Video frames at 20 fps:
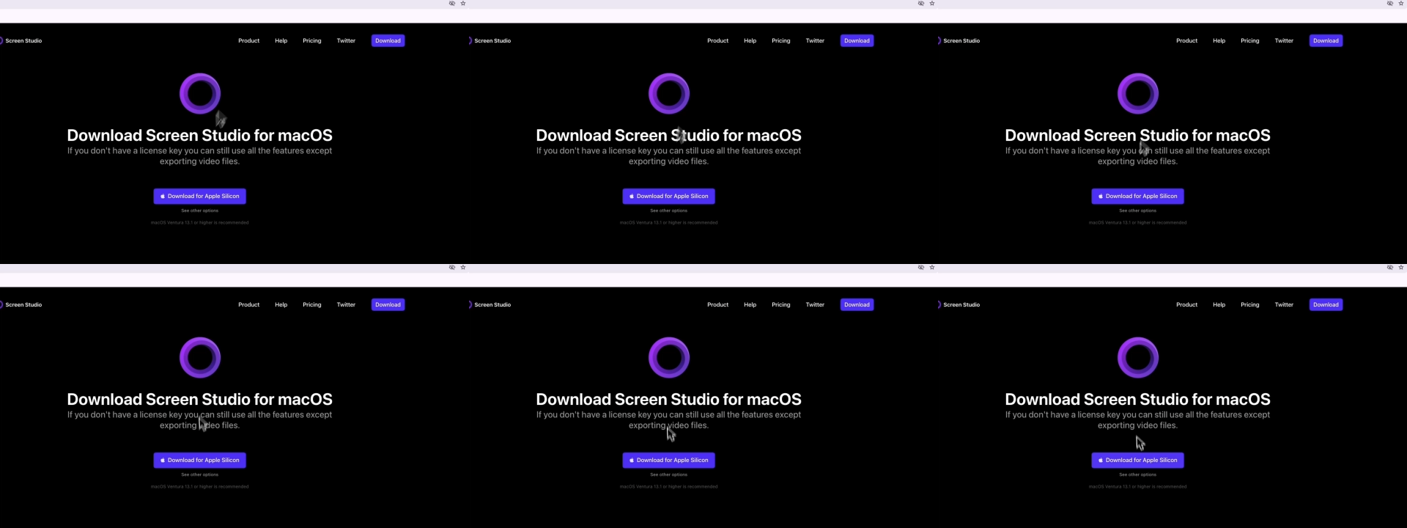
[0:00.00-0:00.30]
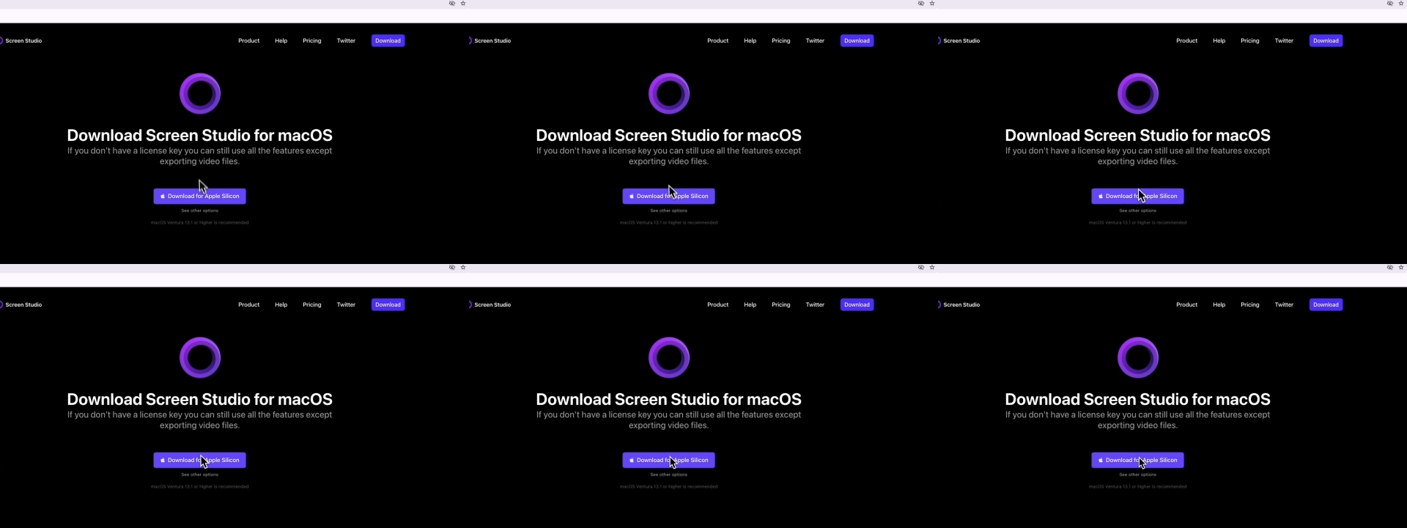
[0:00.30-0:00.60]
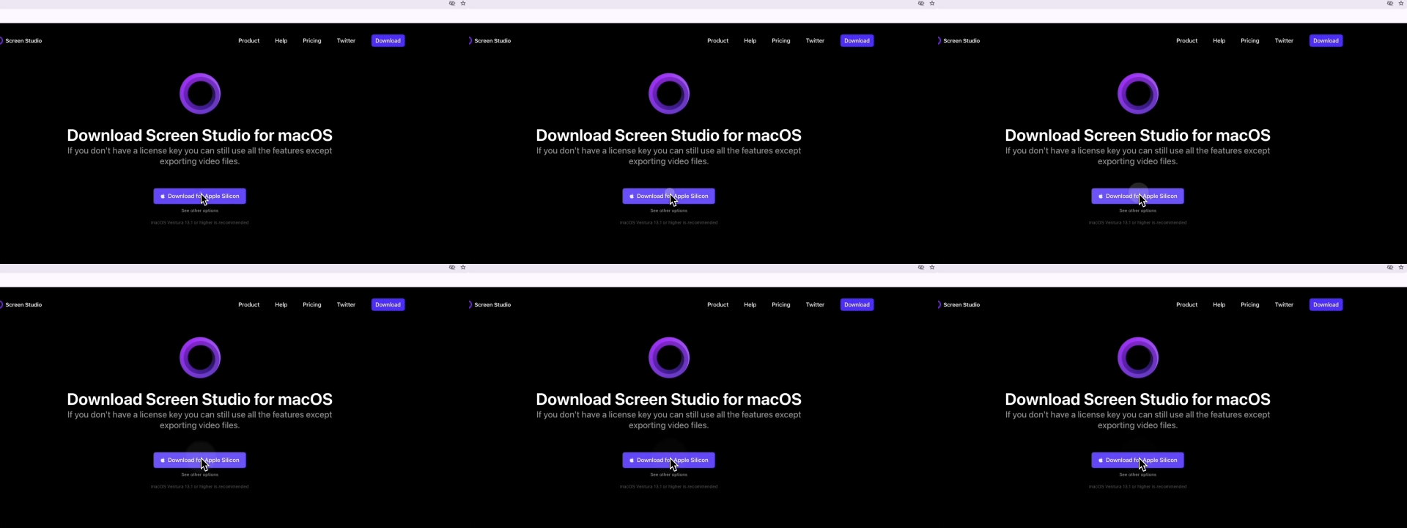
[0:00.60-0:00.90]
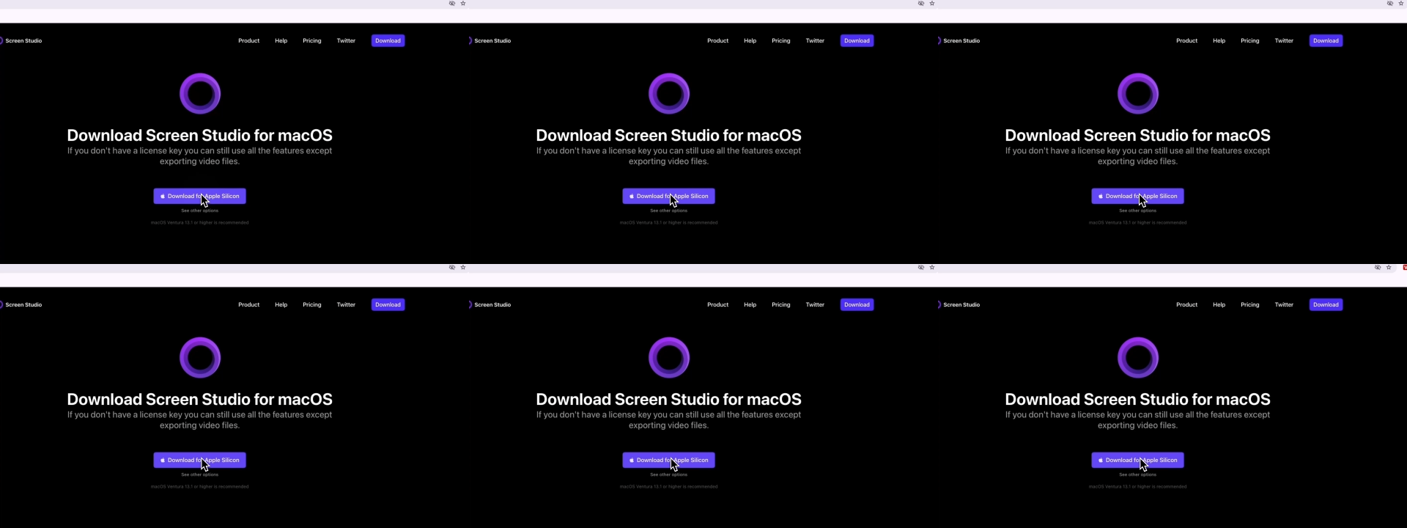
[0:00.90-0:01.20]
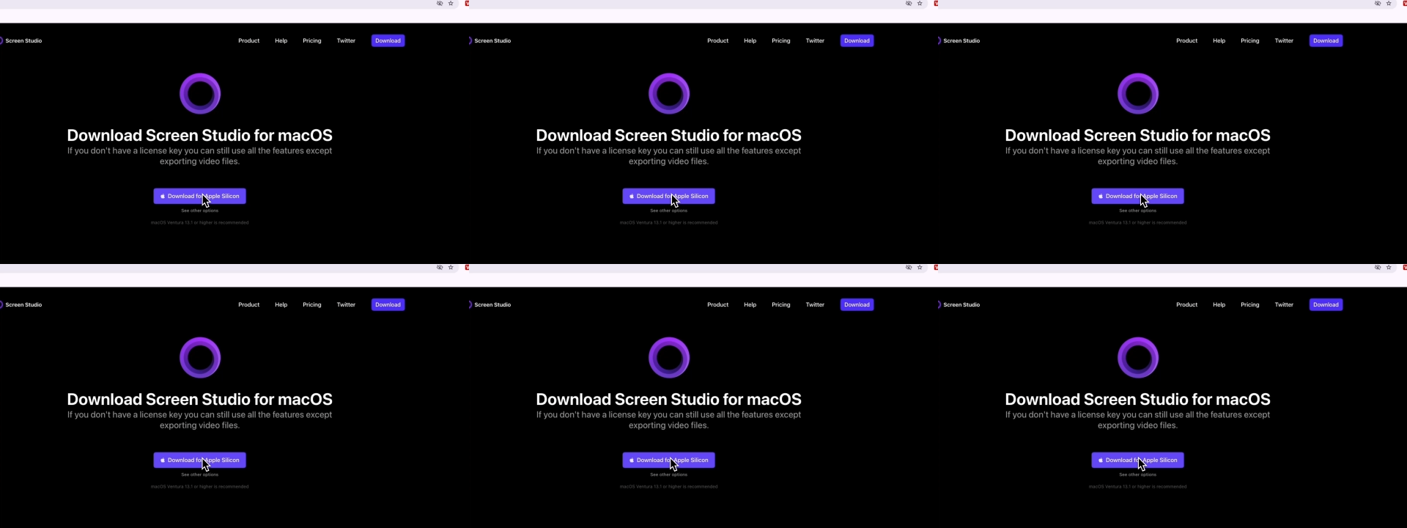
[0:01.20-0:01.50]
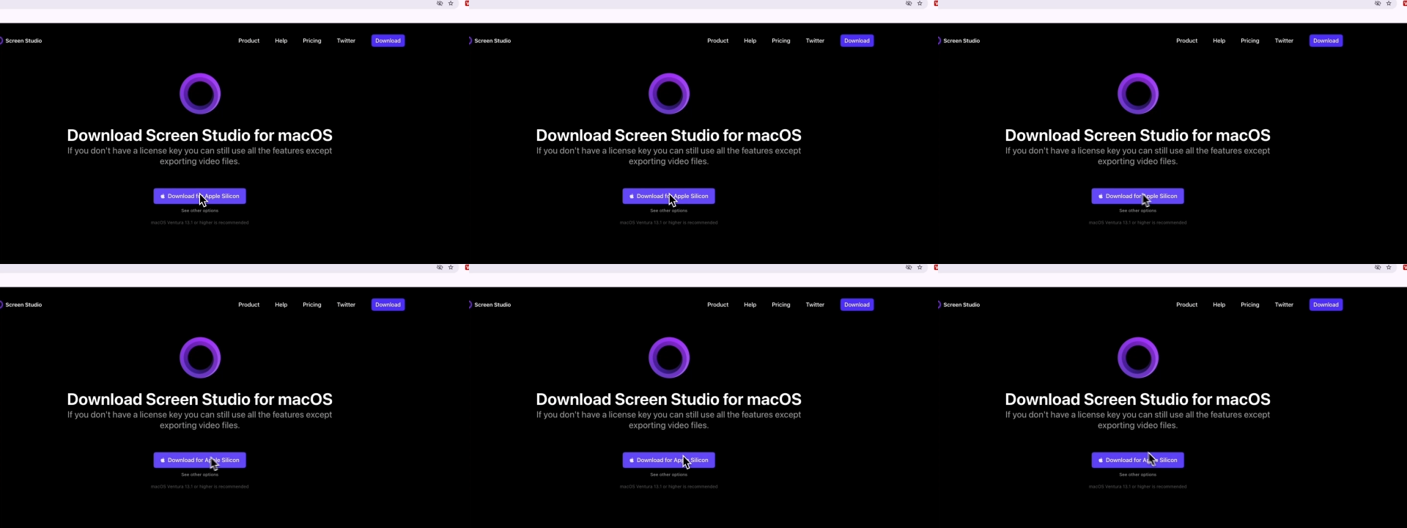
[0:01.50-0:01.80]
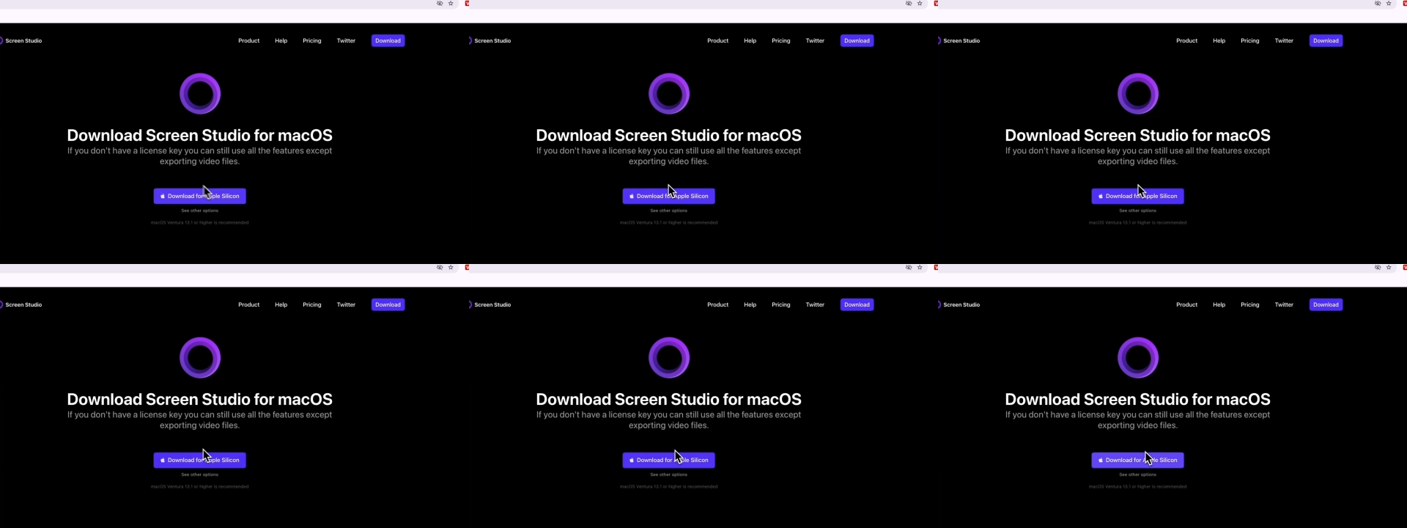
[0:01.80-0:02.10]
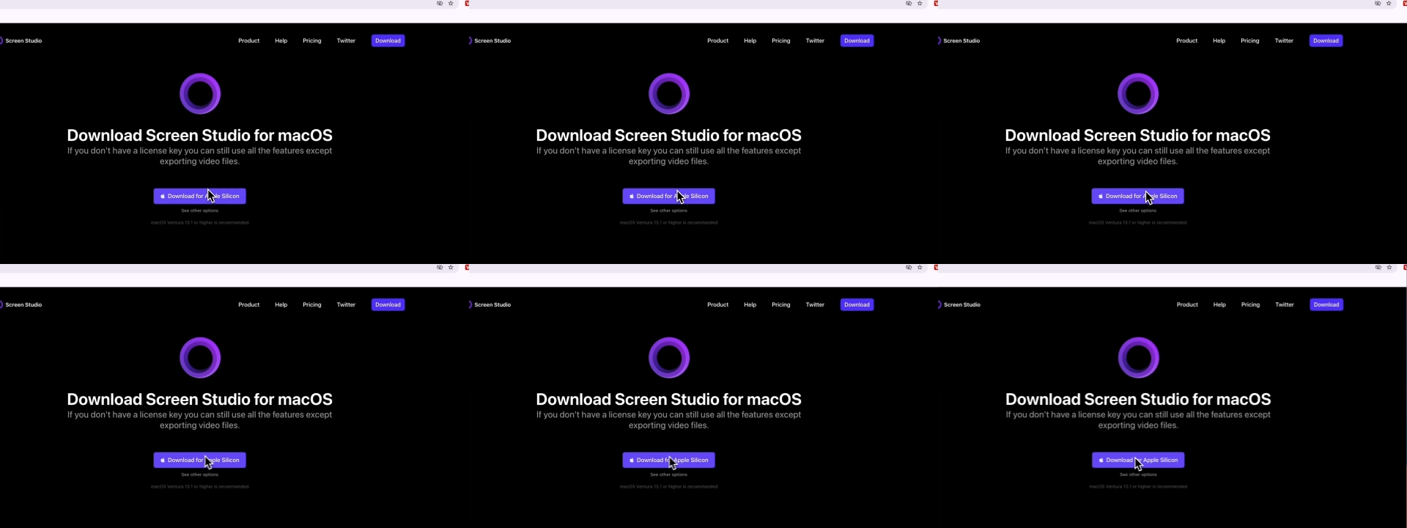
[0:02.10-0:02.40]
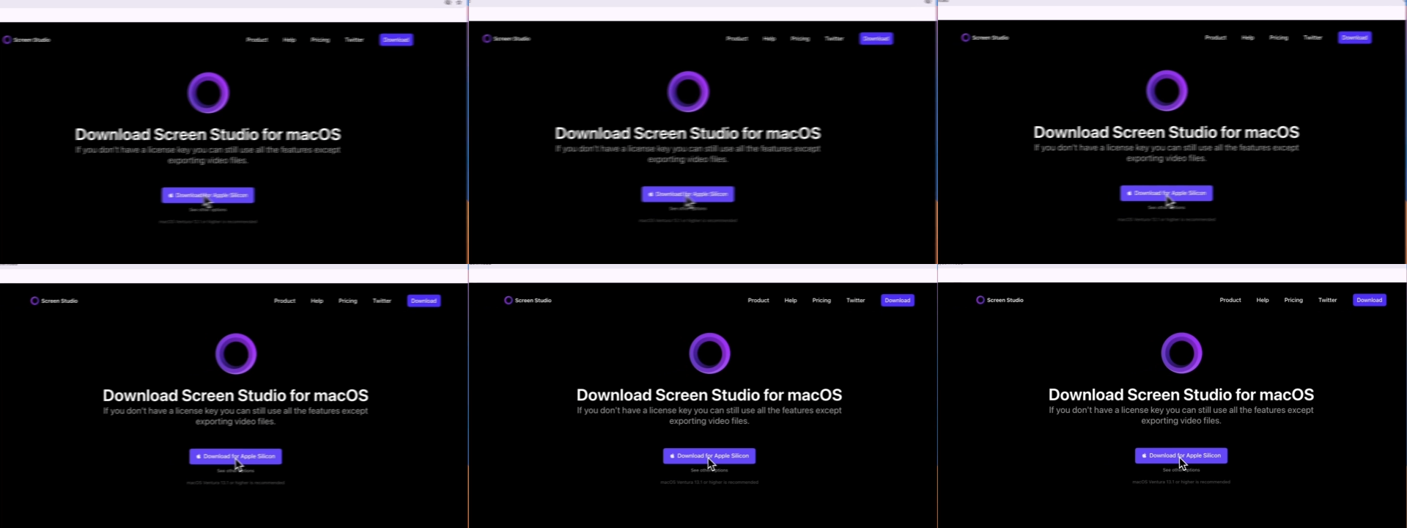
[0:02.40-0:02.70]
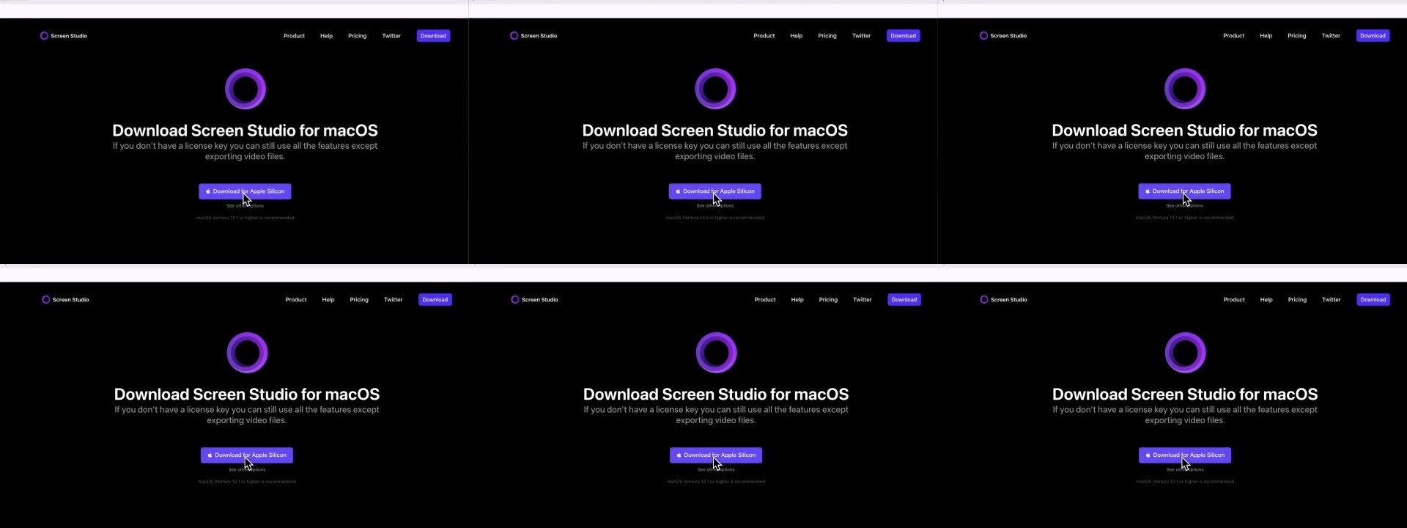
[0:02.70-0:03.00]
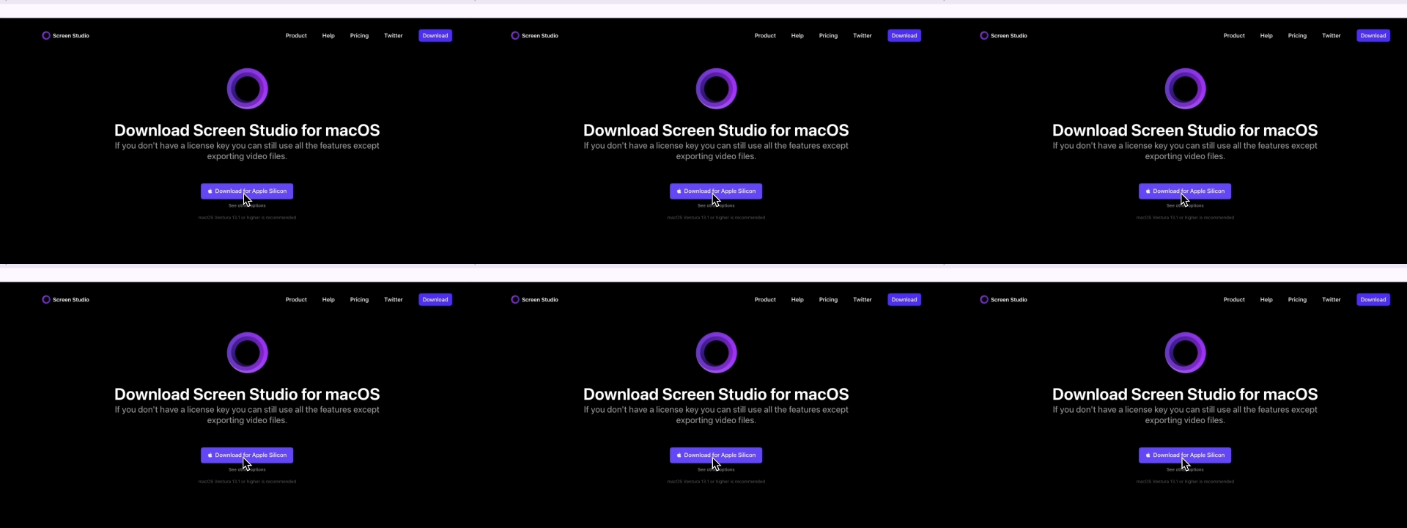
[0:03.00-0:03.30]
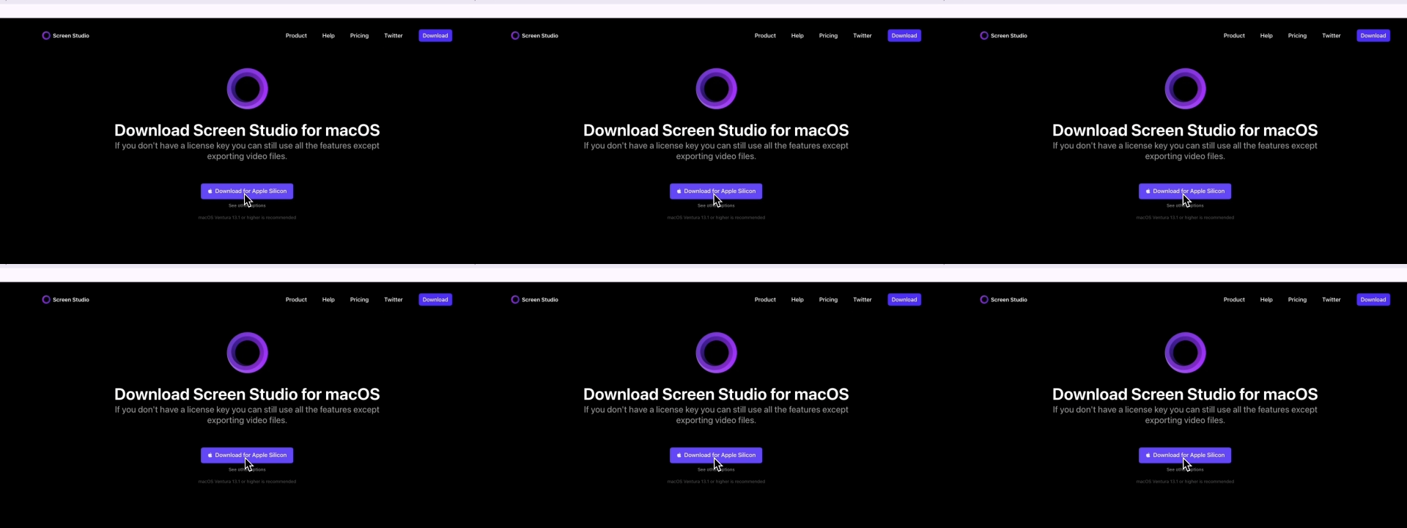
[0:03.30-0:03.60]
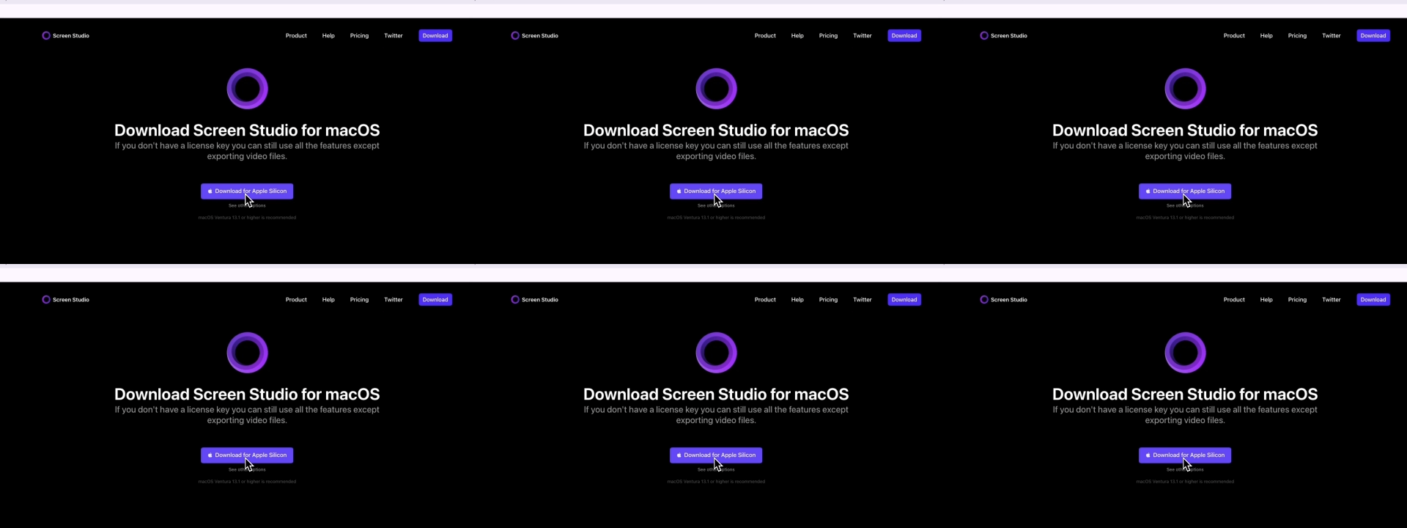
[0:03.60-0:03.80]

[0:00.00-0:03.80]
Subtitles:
(no speaker visible)